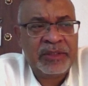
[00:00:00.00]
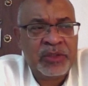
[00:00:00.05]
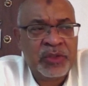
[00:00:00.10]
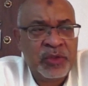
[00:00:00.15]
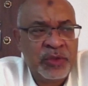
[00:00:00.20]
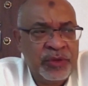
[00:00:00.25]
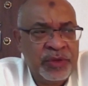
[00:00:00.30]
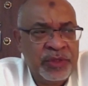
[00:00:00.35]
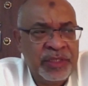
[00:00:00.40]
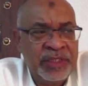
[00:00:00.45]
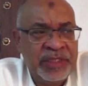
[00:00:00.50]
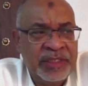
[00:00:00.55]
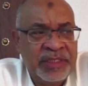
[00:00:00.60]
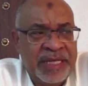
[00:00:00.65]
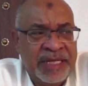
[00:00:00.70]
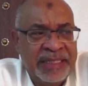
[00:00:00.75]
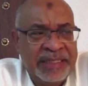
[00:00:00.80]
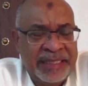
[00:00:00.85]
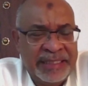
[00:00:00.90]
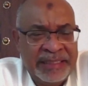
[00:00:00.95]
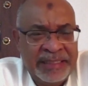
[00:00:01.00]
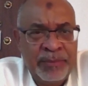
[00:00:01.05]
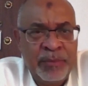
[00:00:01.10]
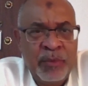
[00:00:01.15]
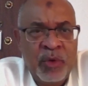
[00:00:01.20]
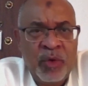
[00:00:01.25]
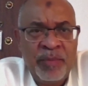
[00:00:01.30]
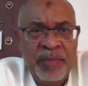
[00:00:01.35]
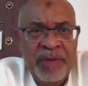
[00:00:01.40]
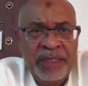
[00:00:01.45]
The truth is that at the
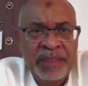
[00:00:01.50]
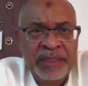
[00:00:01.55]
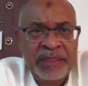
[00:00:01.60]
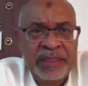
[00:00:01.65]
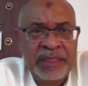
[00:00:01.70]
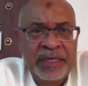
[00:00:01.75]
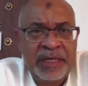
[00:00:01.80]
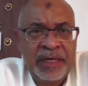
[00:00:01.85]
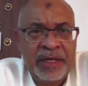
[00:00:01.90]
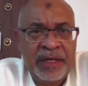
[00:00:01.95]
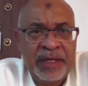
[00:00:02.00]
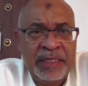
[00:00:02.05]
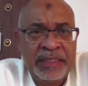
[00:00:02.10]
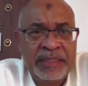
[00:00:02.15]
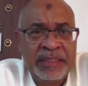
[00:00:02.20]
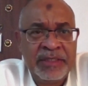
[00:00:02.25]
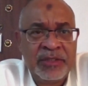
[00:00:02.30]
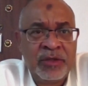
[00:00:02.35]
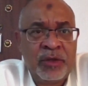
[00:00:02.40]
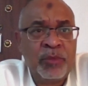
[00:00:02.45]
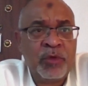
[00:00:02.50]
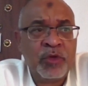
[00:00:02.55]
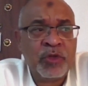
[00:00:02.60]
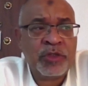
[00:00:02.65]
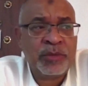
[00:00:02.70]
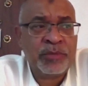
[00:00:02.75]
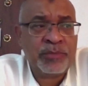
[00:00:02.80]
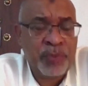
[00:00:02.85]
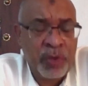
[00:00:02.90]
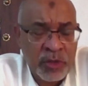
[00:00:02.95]
moment, it is
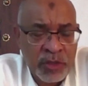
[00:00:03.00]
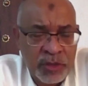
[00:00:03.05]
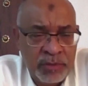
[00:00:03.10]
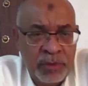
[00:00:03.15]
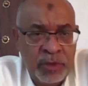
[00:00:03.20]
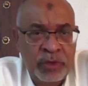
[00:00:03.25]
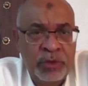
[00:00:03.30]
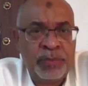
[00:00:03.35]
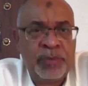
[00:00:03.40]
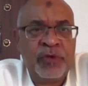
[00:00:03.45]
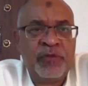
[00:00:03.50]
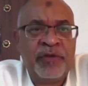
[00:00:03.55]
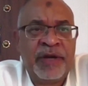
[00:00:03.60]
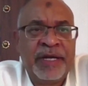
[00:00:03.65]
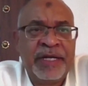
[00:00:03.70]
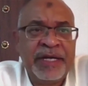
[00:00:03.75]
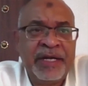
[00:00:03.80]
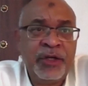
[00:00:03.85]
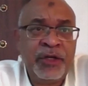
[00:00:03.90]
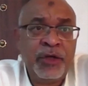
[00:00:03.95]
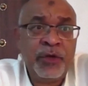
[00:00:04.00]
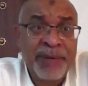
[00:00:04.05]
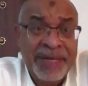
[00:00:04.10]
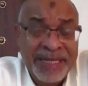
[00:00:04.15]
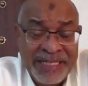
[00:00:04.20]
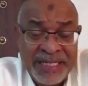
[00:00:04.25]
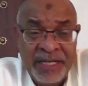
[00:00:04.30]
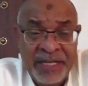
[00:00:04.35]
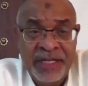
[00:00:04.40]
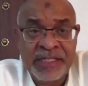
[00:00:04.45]
almost impossible to provide any
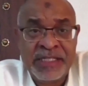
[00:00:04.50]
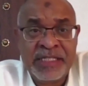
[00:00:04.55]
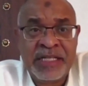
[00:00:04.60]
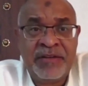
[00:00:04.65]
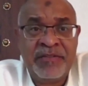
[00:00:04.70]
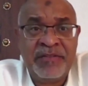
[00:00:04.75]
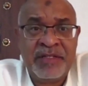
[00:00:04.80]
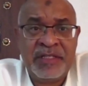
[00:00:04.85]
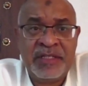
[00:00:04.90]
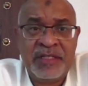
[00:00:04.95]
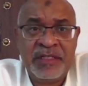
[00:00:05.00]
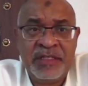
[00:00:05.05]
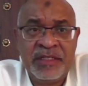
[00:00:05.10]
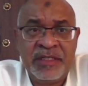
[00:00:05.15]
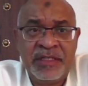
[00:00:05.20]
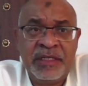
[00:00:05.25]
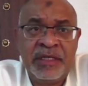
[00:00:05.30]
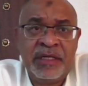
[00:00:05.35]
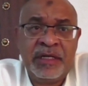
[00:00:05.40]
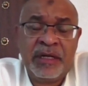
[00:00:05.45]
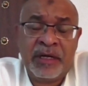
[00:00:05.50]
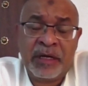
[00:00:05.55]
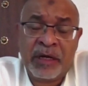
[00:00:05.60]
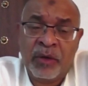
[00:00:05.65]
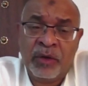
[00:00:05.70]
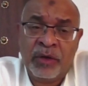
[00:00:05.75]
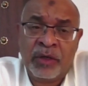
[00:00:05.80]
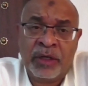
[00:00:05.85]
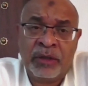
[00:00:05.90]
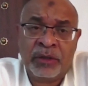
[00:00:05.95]
humanitarian services in and
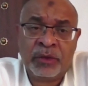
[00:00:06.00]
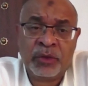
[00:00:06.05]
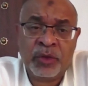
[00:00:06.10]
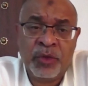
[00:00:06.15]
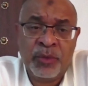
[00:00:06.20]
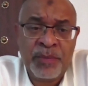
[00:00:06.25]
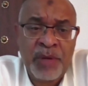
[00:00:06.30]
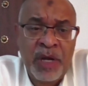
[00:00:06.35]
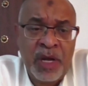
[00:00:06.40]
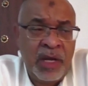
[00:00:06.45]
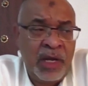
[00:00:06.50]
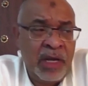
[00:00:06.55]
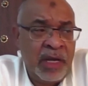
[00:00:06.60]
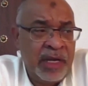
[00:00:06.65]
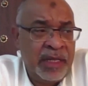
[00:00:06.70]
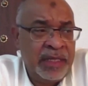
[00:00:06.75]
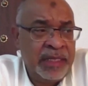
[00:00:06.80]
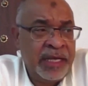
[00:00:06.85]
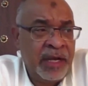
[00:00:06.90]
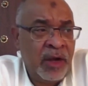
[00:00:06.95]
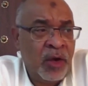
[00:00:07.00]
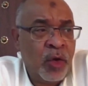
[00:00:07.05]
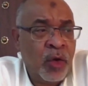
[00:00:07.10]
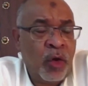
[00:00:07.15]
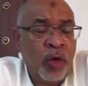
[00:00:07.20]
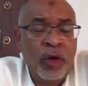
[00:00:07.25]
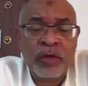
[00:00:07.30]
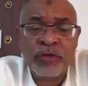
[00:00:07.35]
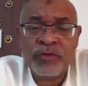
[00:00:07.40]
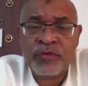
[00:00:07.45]
around Khartoum. There are
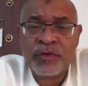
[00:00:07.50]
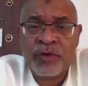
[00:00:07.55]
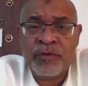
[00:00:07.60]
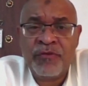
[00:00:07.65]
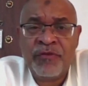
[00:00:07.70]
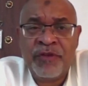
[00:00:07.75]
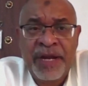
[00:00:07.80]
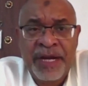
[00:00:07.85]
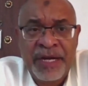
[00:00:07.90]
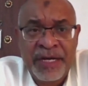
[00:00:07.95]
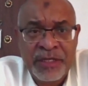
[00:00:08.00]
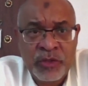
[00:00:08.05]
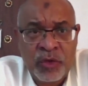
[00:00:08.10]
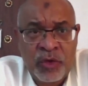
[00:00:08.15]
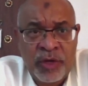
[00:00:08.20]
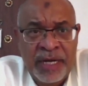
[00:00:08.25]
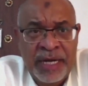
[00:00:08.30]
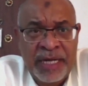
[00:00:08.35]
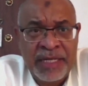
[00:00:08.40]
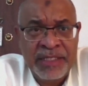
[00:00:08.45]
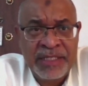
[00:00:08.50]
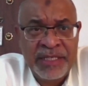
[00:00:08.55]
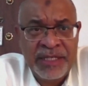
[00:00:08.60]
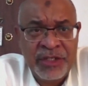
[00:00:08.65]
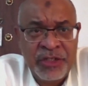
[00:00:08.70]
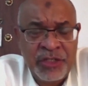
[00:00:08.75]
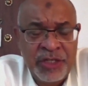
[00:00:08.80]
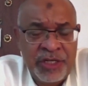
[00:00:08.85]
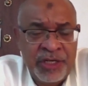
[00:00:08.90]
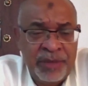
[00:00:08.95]
calls from various
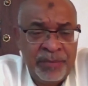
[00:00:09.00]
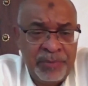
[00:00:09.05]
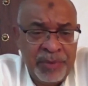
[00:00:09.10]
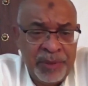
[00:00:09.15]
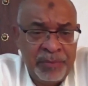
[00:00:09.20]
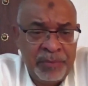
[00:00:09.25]
organizations and